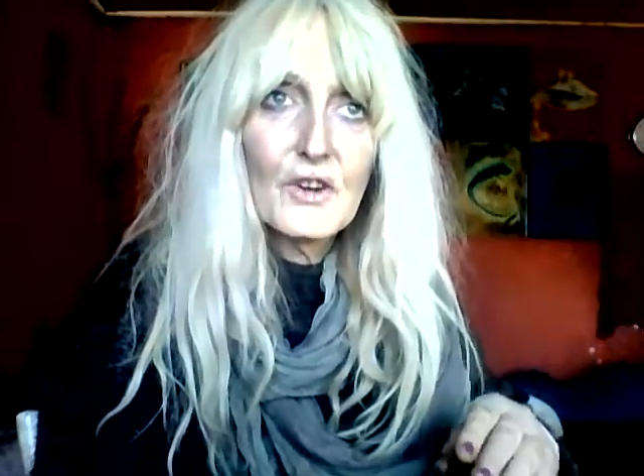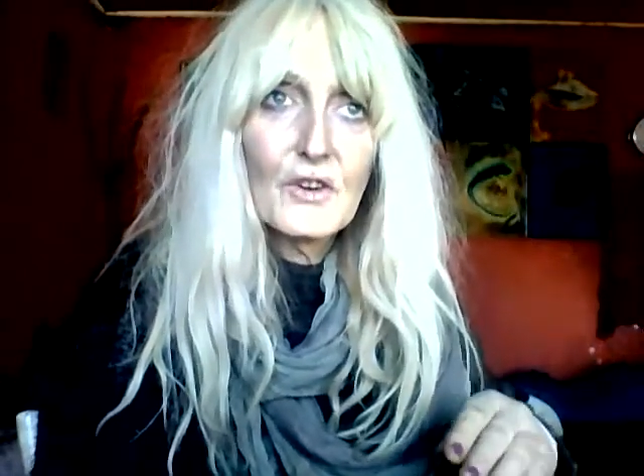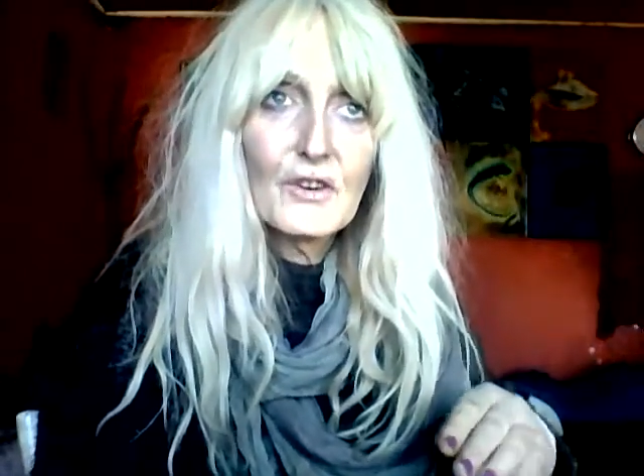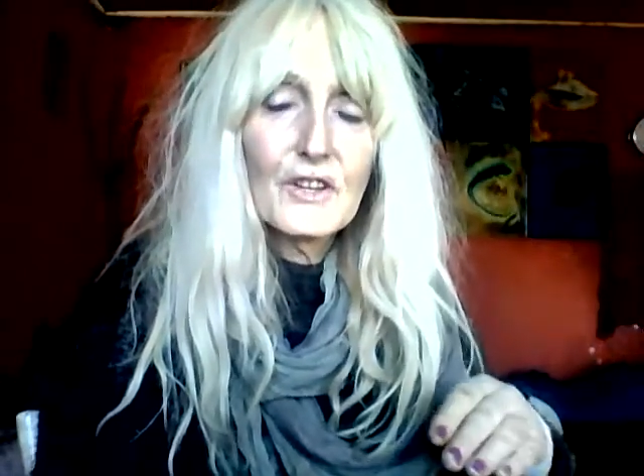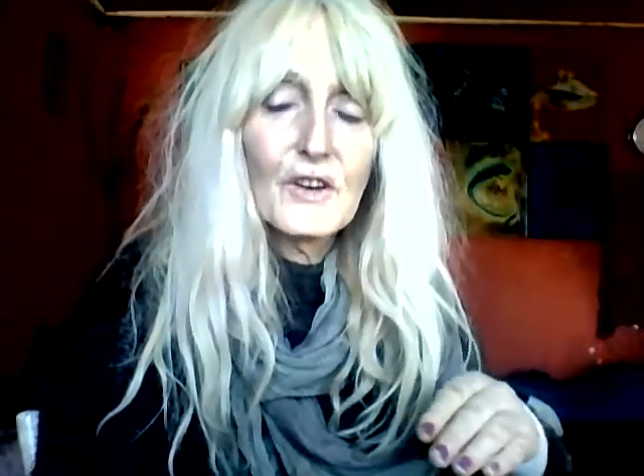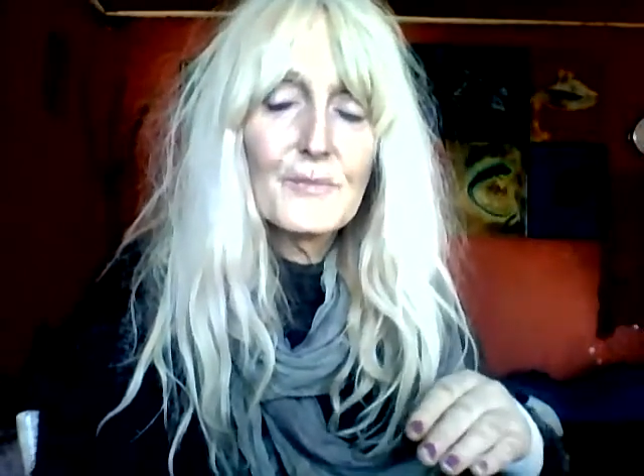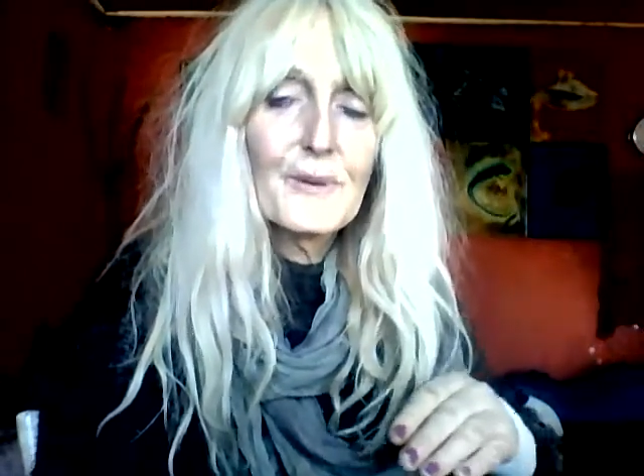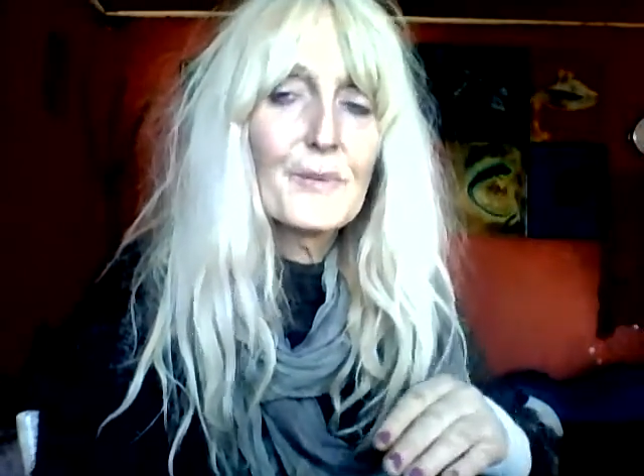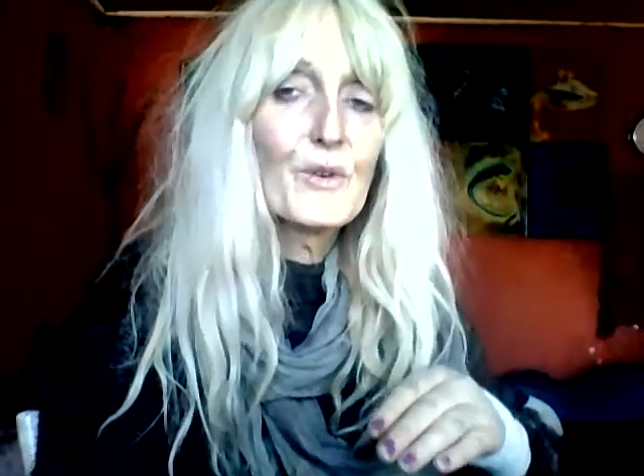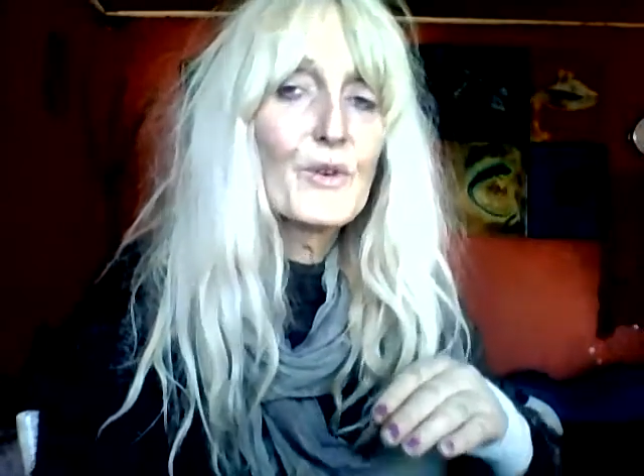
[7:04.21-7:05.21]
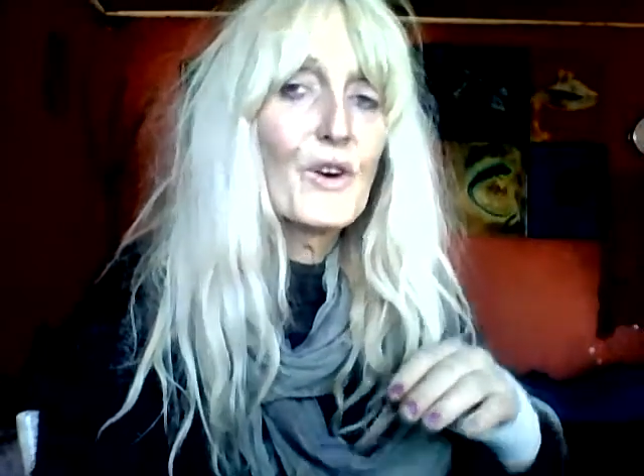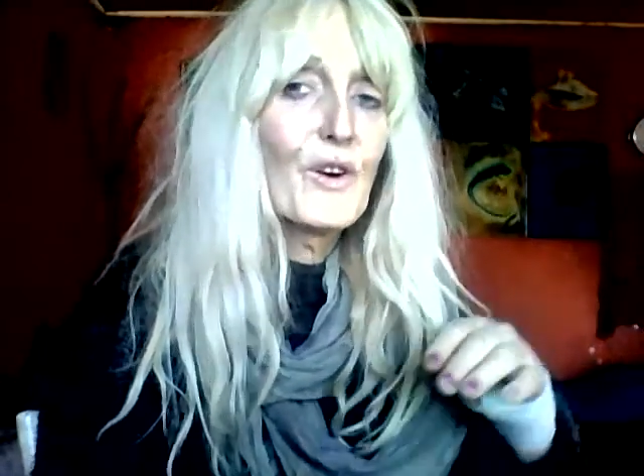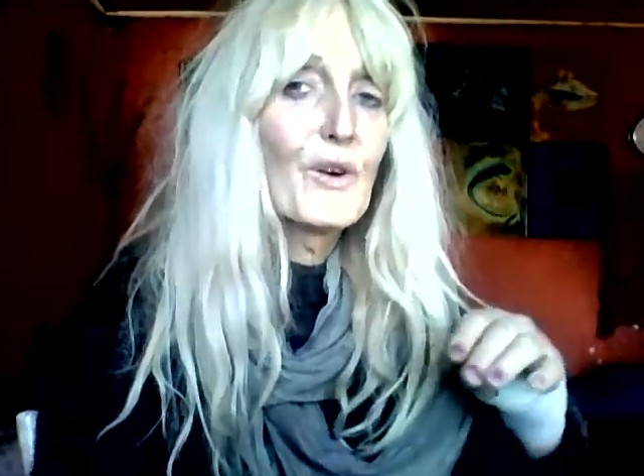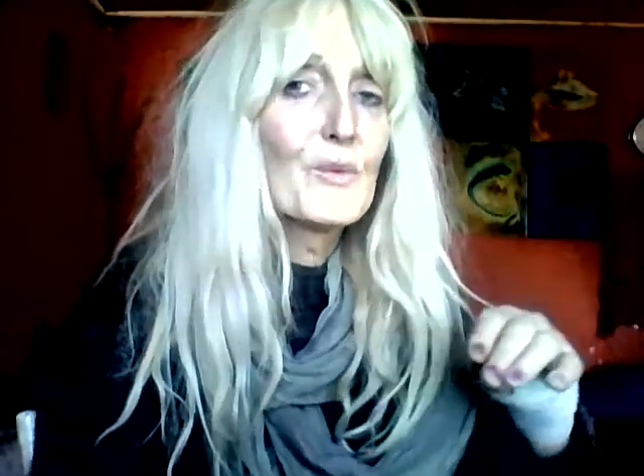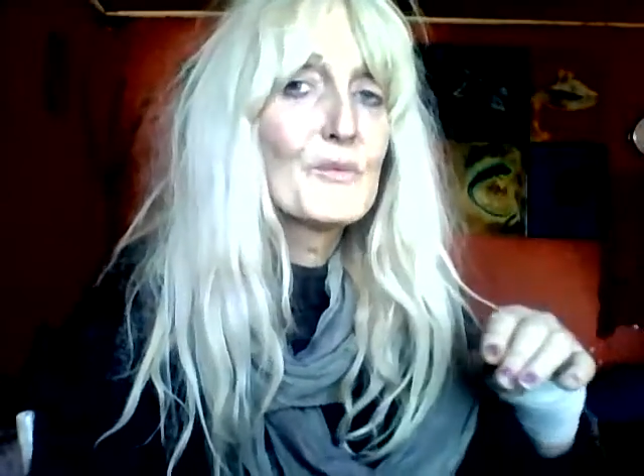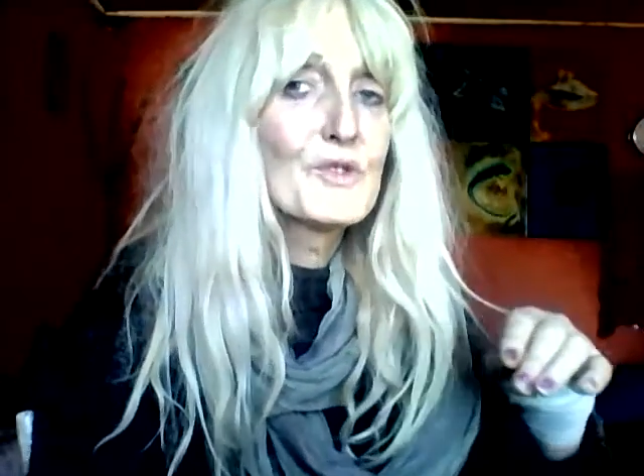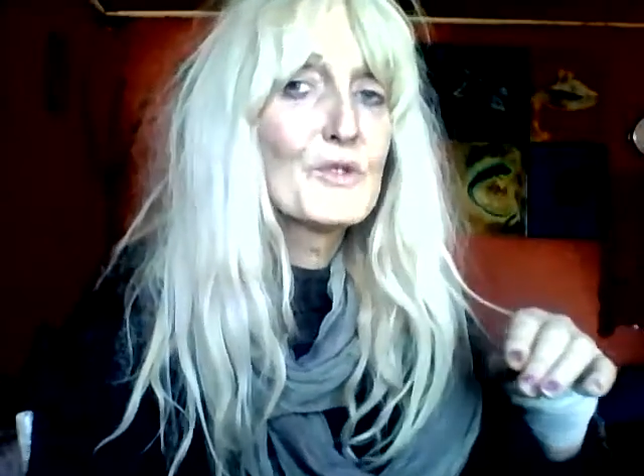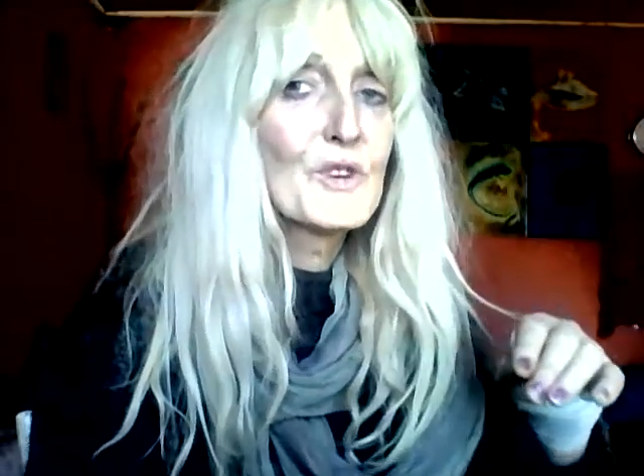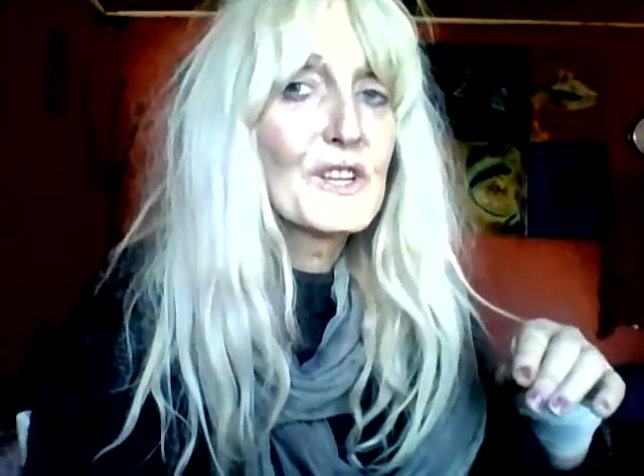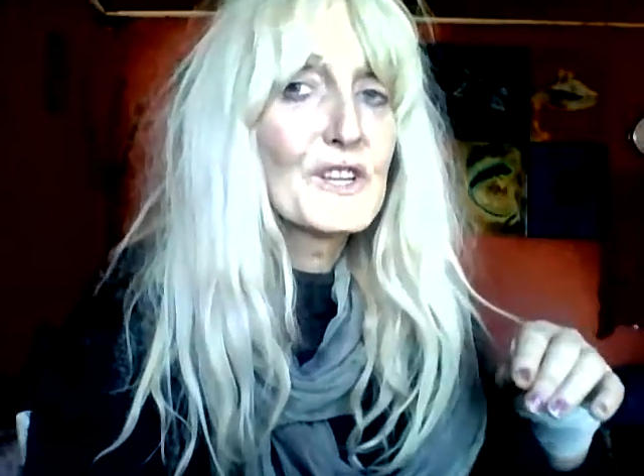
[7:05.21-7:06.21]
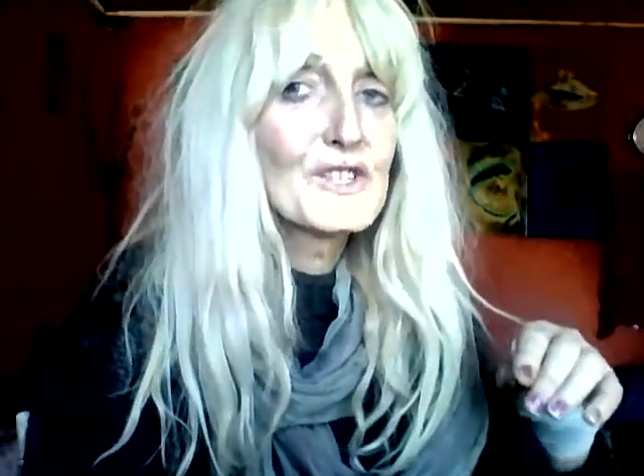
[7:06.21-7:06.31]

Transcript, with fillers: of people I'm talking to